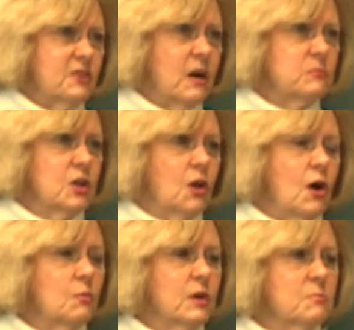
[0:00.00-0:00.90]
comes
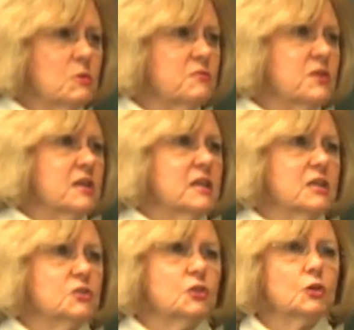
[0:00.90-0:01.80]
along, we're moving
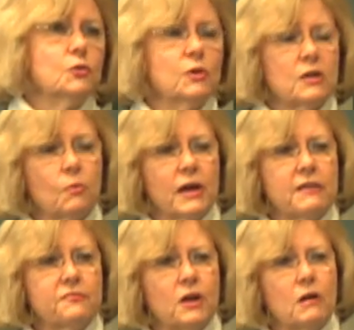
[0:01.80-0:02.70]
into and
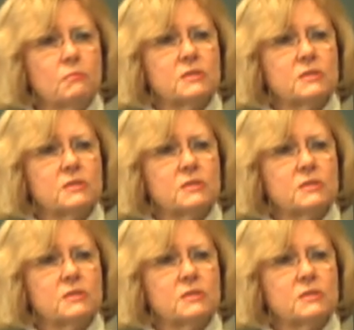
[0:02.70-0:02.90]
away from